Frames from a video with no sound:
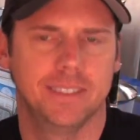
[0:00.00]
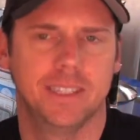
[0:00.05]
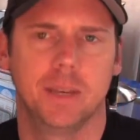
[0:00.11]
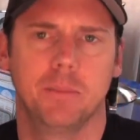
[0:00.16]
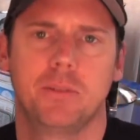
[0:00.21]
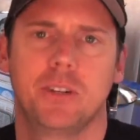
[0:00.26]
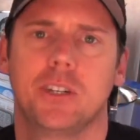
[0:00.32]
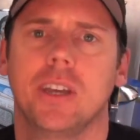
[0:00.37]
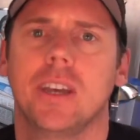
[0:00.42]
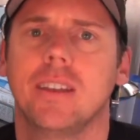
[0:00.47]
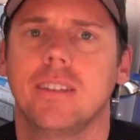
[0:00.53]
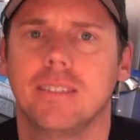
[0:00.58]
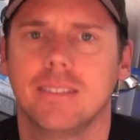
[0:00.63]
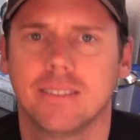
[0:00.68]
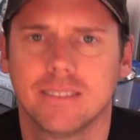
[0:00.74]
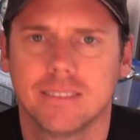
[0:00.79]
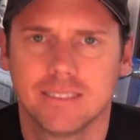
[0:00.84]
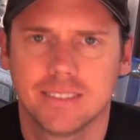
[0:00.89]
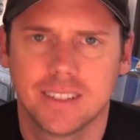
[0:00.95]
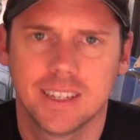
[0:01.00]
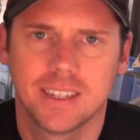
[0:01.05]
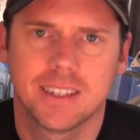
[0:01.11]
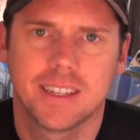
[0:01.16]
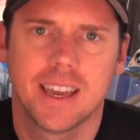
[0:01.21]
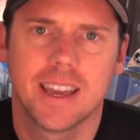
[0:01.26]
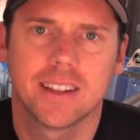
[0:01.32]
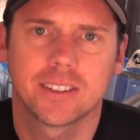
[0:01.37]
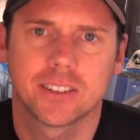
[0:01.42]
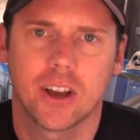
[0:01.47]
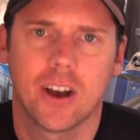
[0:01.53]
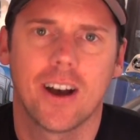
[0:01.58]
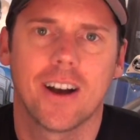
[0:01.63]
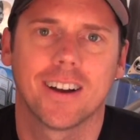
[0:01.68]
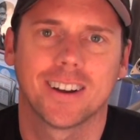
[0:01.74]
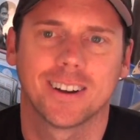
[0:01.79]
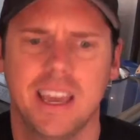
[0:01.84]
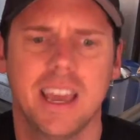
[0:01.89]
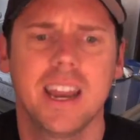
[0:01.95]
dipshit. Kid can't
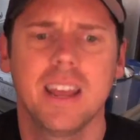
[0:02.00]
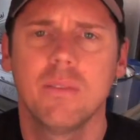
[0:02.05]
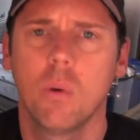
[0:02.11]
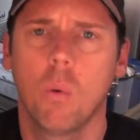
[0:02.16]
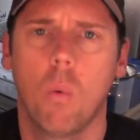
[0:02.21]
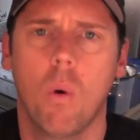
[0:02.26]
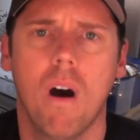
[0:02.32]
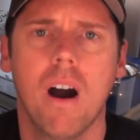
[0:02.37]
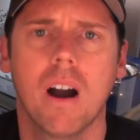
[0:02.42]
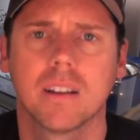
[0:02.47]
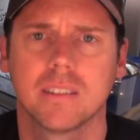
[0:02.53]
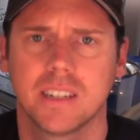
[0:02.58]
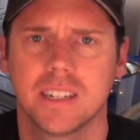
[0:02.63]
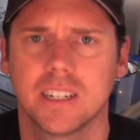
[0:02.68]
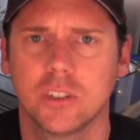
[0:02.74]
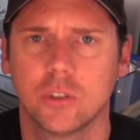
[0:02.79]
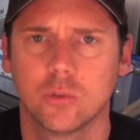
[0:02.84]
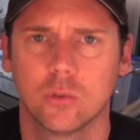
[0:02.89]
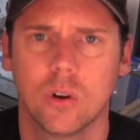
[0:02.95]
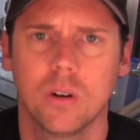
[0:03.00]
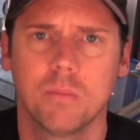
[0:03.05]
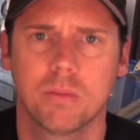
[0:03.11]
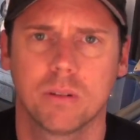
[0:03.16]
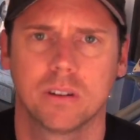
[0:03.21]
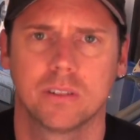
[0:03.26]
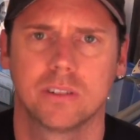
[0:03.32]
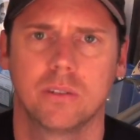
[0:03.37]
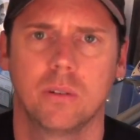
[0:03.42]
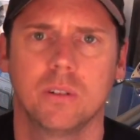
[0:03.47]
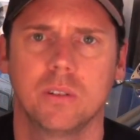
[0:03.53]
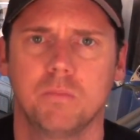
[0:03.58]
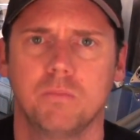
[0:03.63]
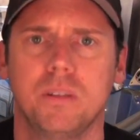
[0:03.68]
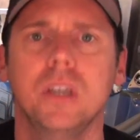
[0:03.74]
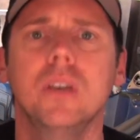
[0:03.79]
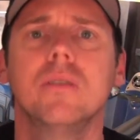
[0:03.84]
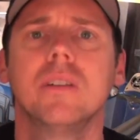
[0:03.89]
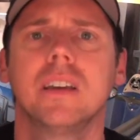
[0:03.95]
talk, can't even walk. It's like a drunk person, always
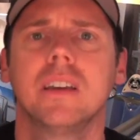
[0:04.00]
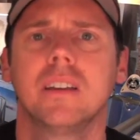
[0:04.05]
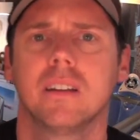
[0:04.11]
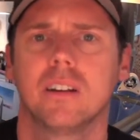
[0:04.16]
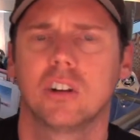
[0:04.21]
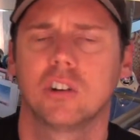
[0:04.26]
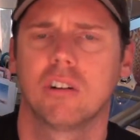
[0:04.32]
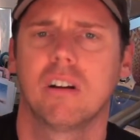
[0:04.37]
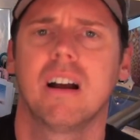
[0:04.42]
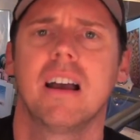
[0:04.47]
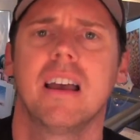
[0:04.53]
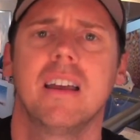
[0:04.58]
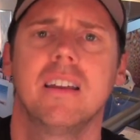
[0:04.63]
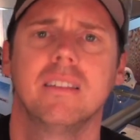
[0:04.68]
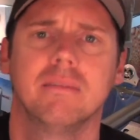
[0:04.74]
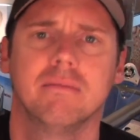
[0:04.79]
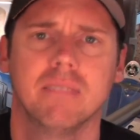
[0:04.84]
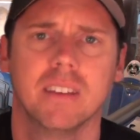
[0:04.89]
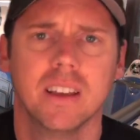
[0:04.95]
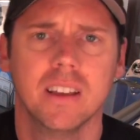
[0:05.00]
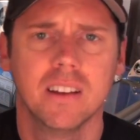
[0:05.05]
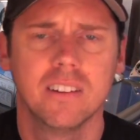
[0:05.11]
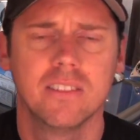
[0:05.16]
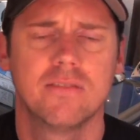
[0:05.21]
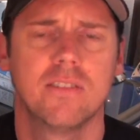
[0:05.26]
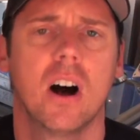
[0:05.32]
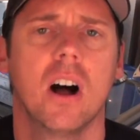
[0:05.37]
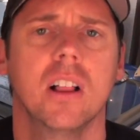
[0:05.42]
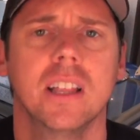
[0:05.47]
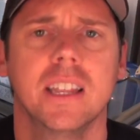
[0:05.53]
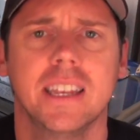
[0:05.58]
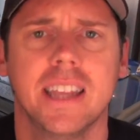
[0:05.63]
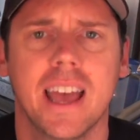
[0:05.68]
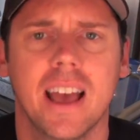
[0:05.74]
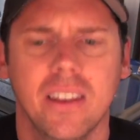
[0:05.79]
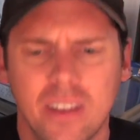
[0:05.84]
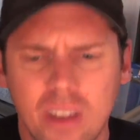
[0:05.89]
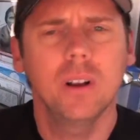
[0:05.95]
puking and crying and falling
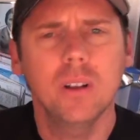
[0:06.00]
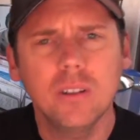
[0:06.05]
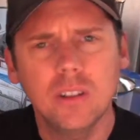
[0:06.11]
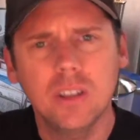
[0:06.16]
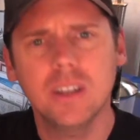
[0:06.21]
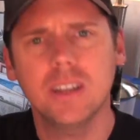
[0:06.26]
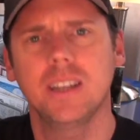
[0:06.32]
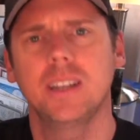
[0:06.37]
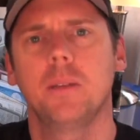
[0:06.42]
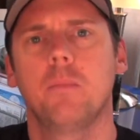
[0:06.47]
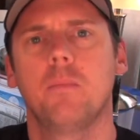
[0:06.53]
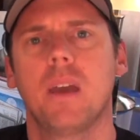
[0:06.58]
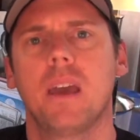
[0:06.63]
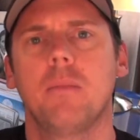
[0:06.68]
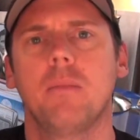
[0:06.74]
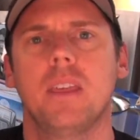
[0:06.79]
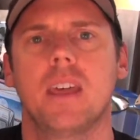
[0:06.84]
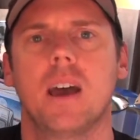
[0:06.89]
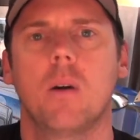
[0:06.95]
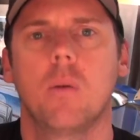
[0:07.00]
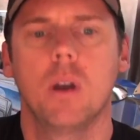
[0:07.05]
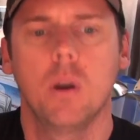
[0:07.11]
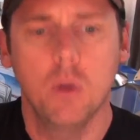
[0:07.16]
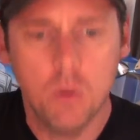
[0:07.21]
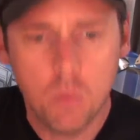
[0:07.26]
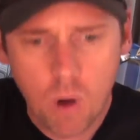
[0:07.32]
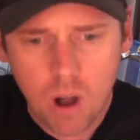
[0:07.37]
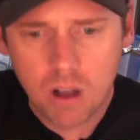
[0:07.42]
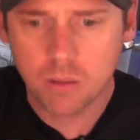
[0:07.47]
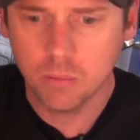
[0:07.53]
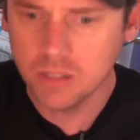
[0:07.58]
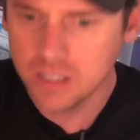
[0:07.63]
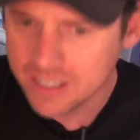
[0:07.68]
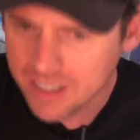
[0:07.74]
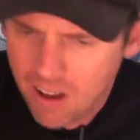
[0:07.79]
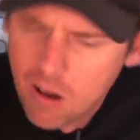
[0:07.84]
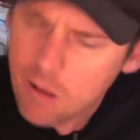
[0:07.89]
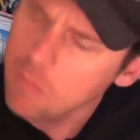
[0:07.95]
down. We don't look at the baby that way. We welcome him
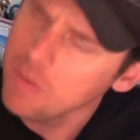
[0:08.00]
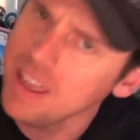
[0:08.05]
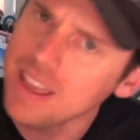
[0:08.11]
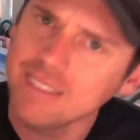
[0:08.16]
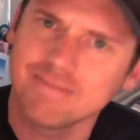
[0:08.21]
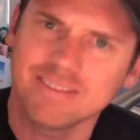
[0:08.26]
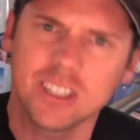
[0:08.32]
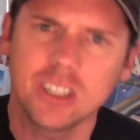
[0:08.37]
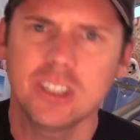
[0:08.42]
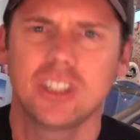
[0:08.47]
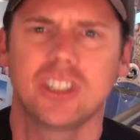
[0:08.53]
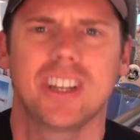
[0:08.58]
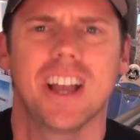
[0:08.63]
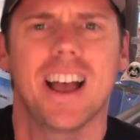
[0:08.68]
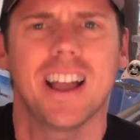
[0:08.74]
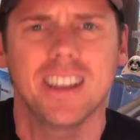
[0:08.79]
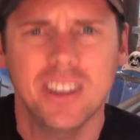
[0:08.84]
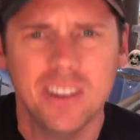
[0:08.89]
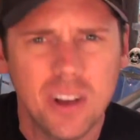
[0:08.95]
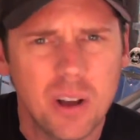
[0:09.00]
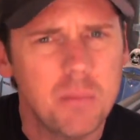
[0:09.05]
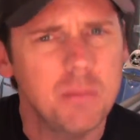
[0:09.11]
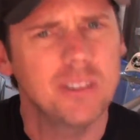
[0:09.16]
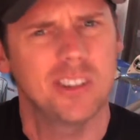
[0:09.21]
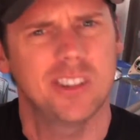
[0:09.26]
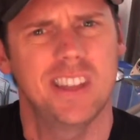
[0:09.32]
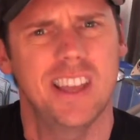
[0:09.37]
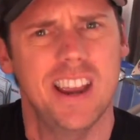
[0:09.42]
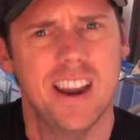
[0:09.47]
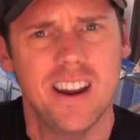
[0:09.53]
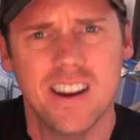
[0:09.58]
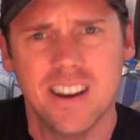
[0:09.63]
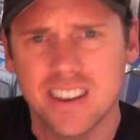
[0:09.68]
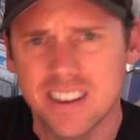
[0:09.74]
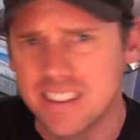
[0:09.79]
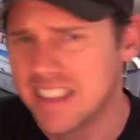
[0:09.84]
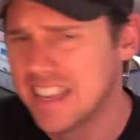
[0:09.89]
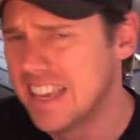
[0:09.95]
like, oh man, good shot, you almost there,
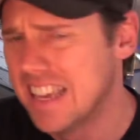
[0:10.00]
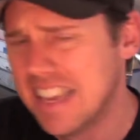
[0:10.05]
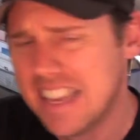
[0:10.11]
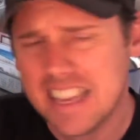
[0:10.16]
and you